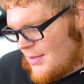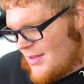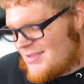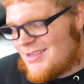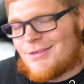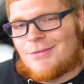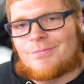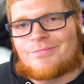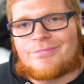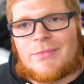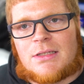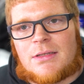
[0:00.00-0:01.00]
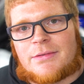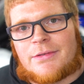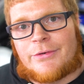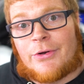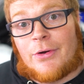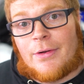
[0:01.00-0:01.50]
it's a
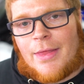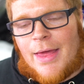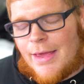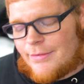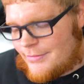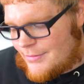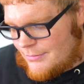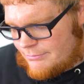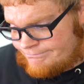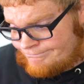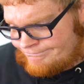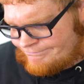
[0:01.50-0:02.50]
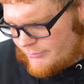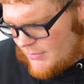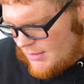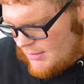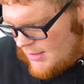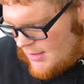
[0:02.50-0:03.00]
Duralast.
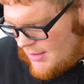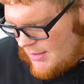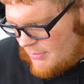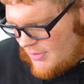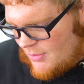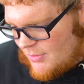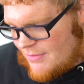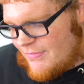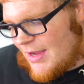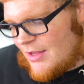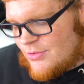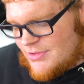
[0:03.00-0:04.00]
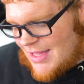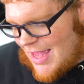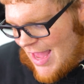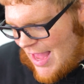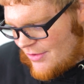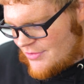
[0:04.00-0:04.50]
But anyway, if I can use the
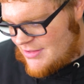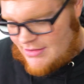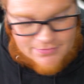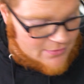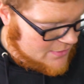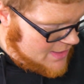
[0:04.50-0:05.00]
housing for